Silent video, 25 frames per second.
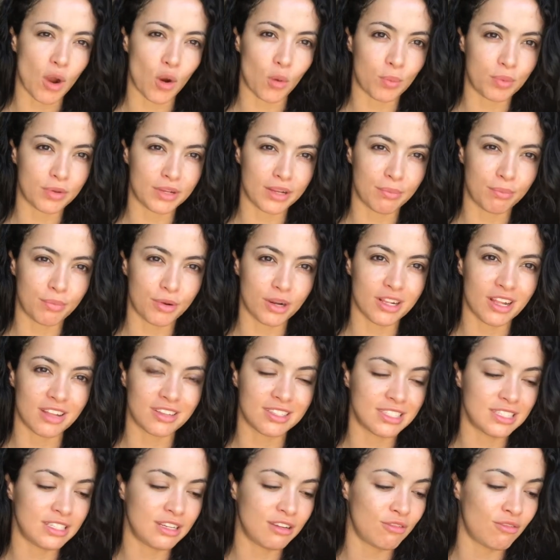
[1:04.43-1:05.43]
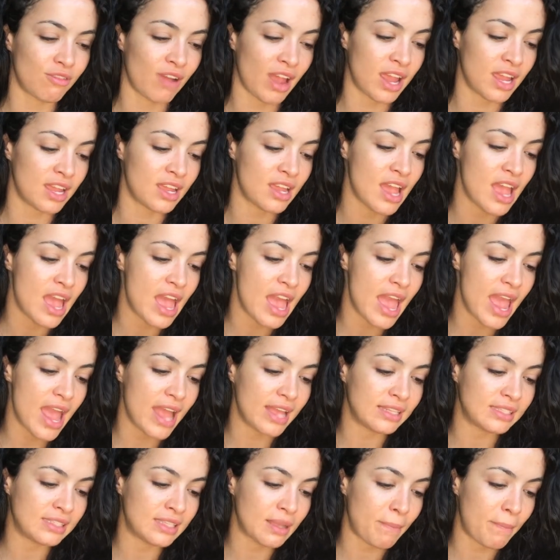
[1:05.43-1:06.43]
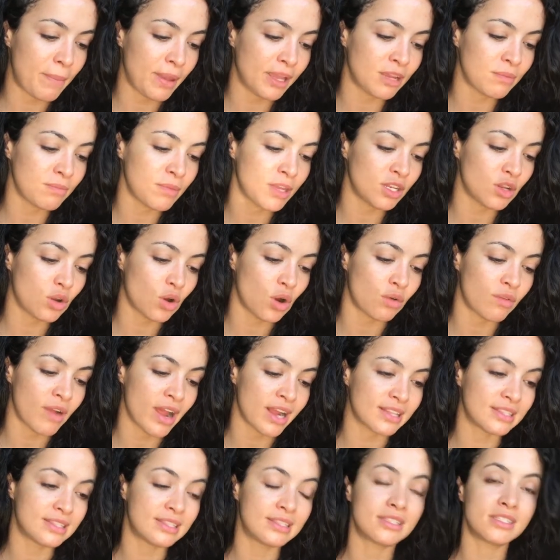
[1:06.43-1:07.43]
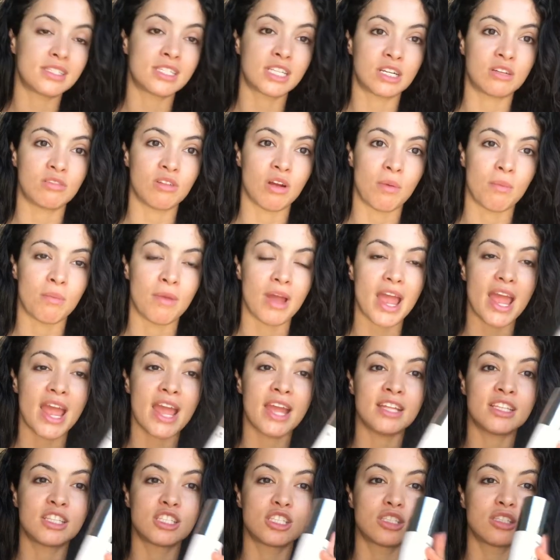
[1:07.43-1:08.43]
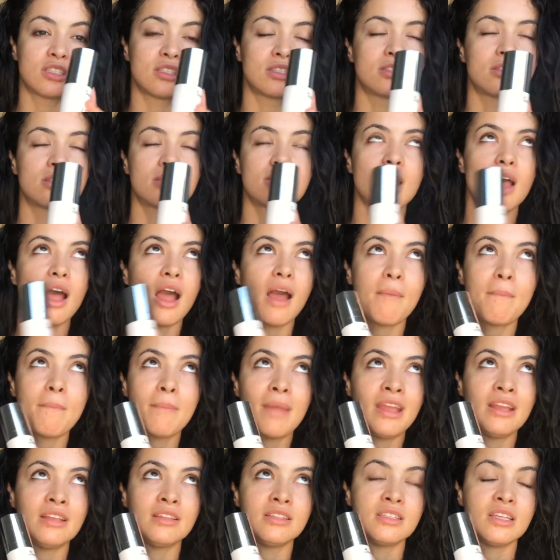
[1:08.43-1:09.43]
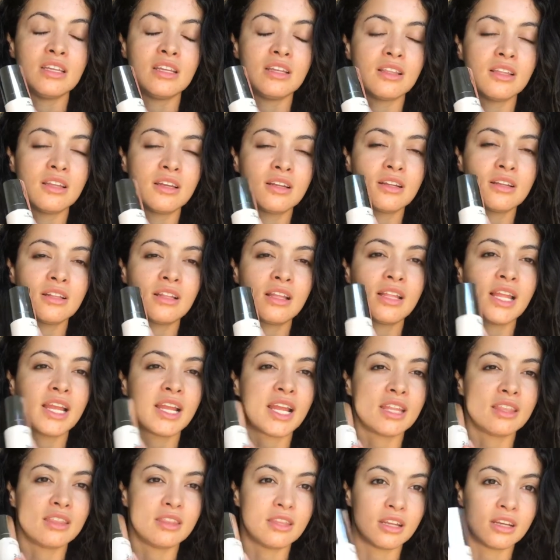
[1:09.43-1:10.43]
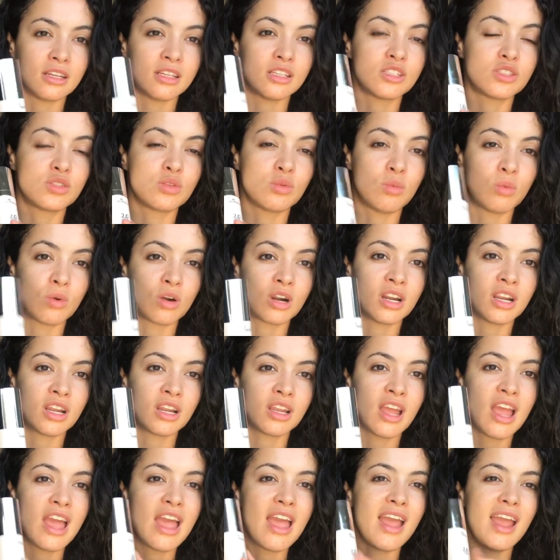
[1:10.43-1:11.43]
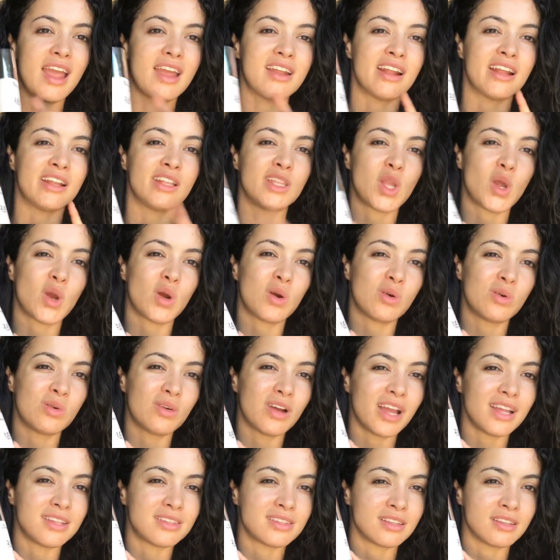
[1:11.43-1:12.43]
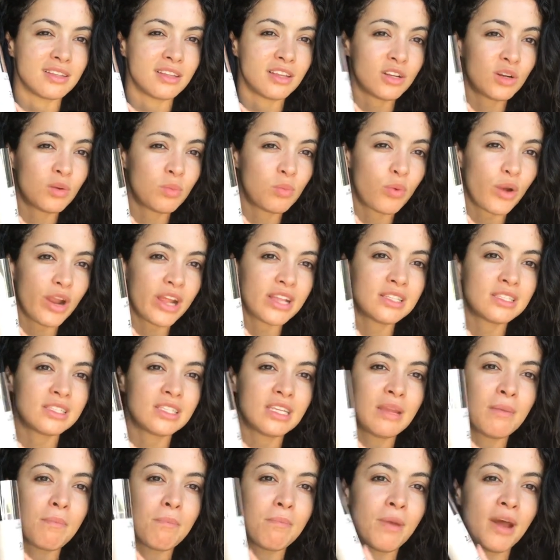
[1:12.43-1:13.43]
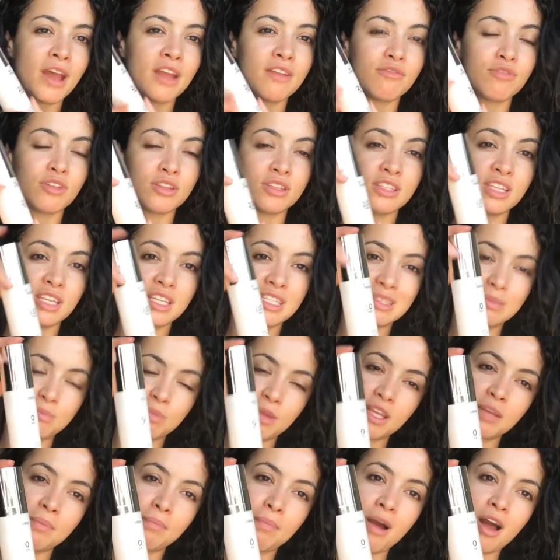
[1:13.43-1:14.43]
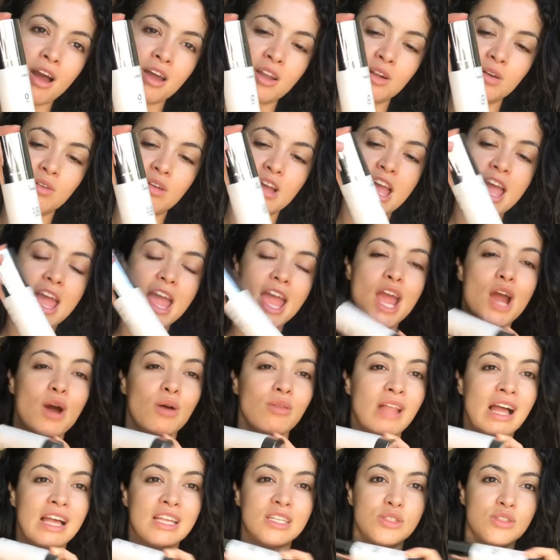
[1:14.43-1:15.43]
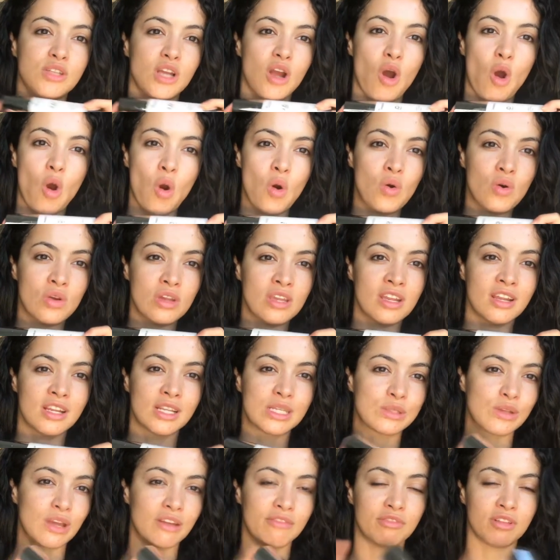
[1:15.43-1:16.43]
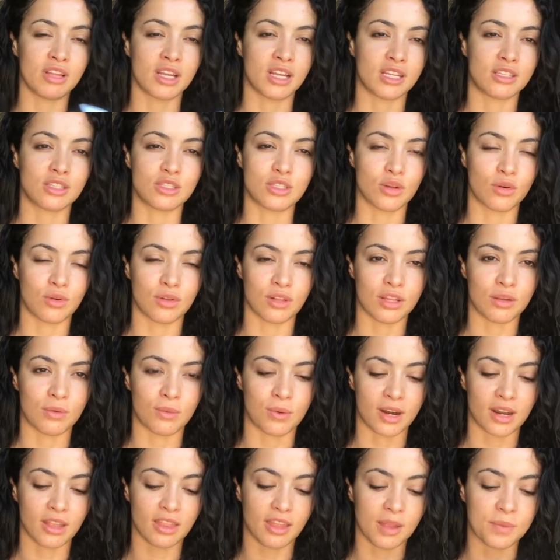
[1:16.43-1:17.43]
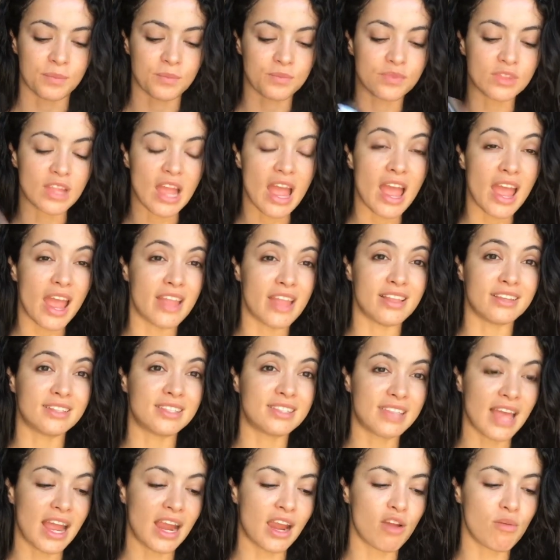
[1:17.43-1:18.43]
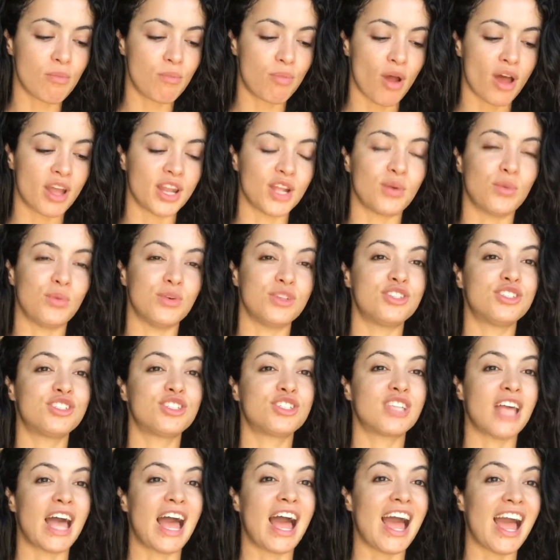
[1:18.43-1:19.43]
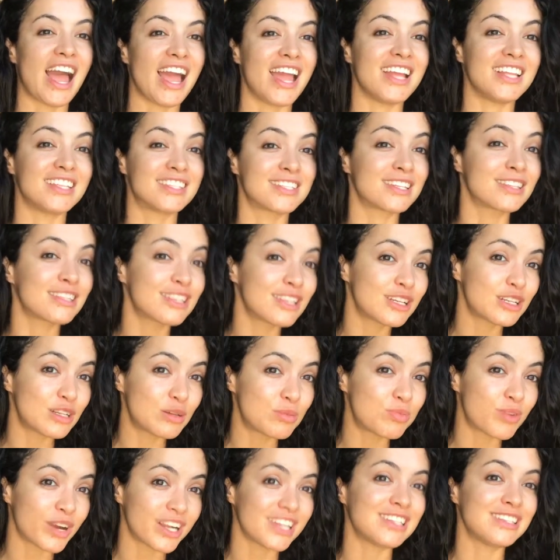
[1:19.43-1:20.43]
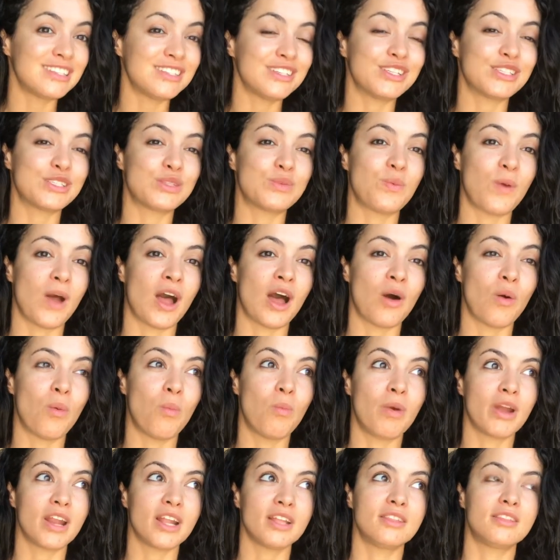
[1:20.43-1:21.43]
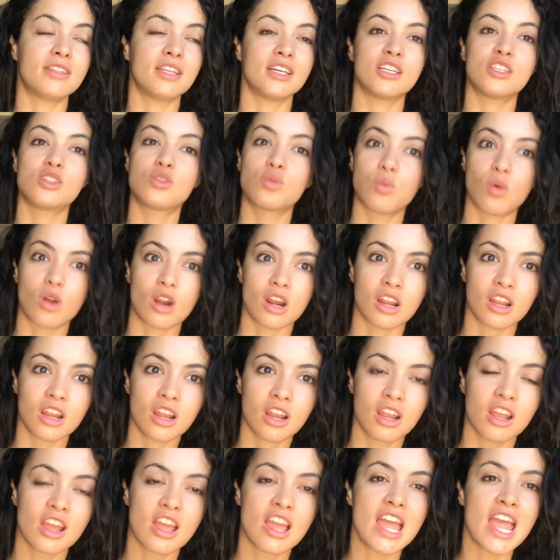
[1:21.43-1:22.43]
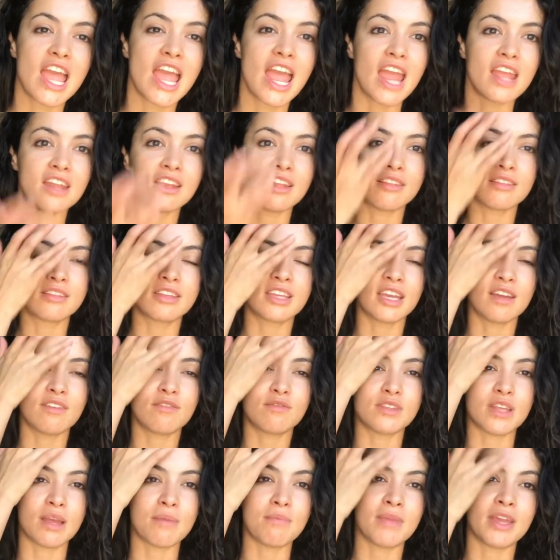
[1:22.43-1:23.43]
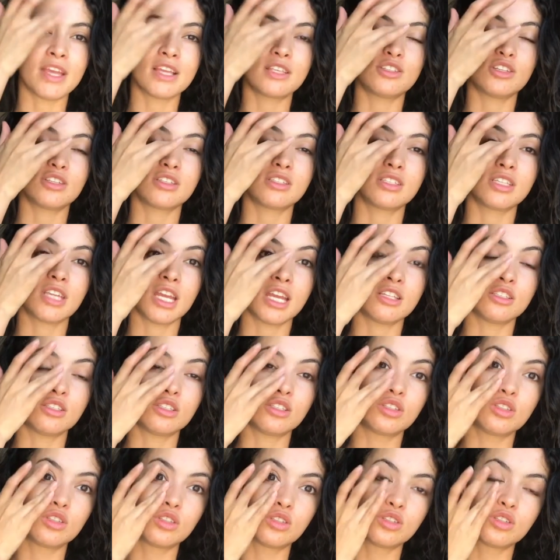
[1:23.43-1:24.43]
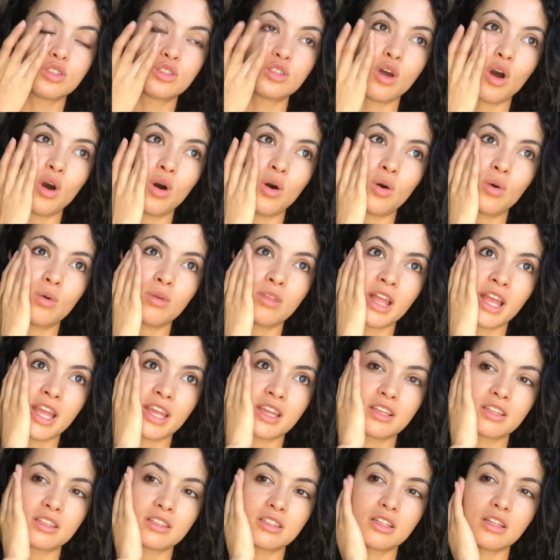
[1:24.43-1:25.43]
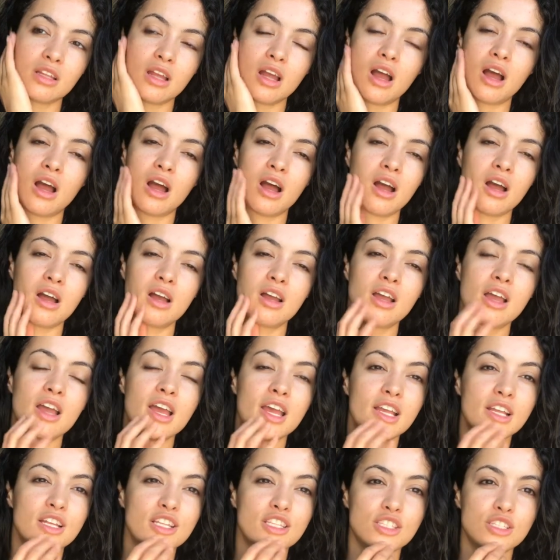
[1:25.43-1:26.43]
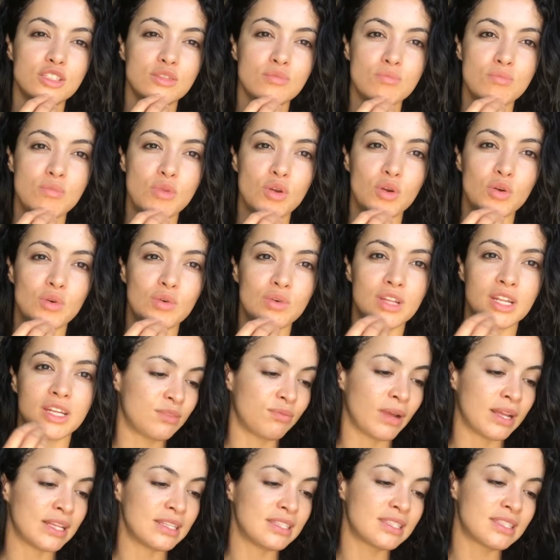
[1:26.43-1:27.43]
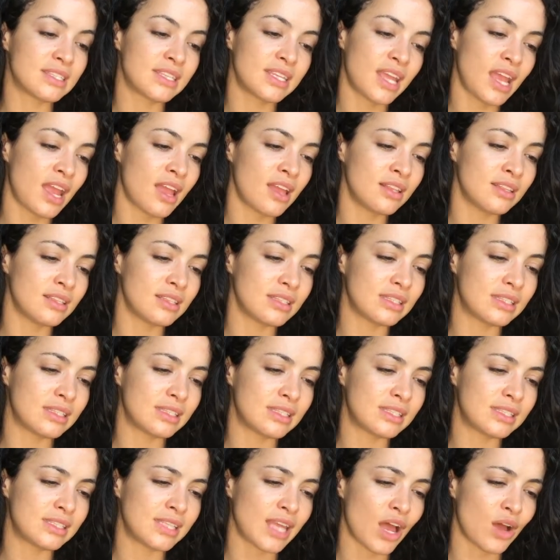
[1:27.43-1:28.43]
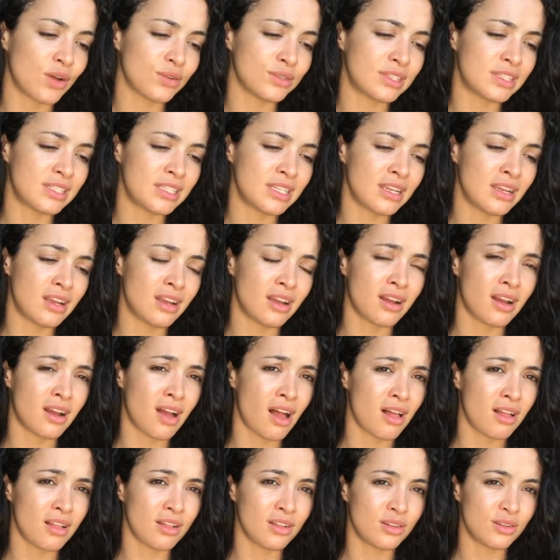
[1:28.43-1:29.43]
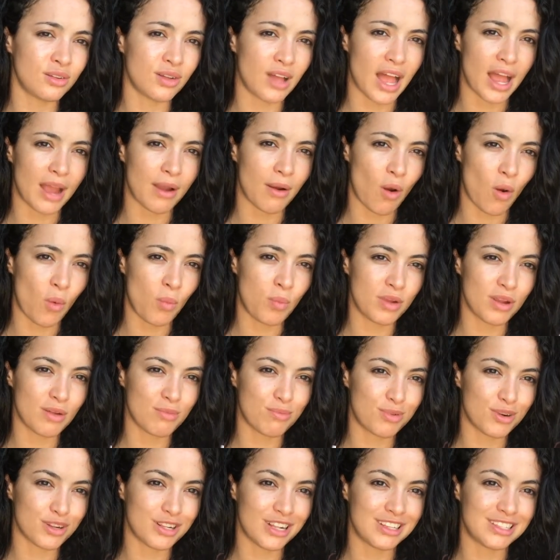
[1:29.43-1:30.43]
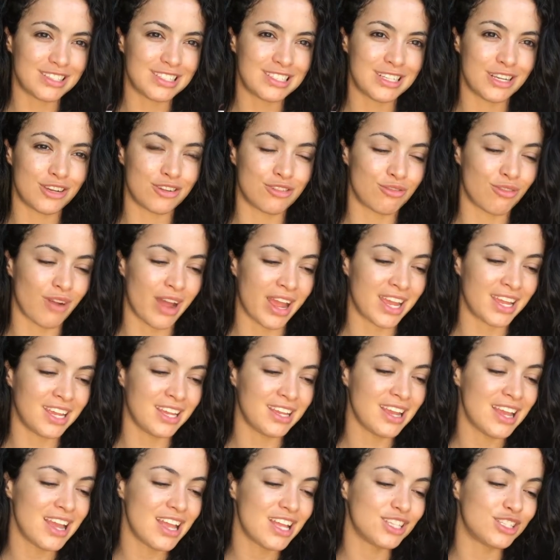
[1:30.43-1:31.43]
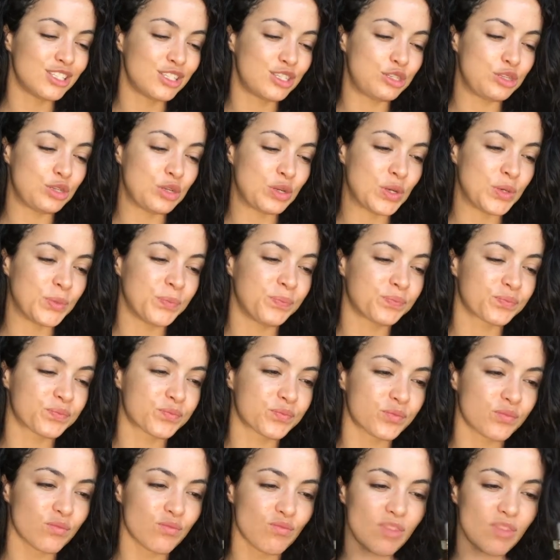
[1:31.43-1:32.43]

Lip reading: I'm hoping I'm pronouncing it right. It's the Pigment Correct Serum. It's amazing, literally, like, it does work, and I know it's a little pricey, but for this big bottle, it'll last you a whole year, so I feel like it's totally worth it. And the second product, which is, it's a little pricey as well, but it does work, and it gives, it makes your skin so, like, oh, it's smooth. It's by Skin Celtico. I'm hoping I'm pronouncing it right too.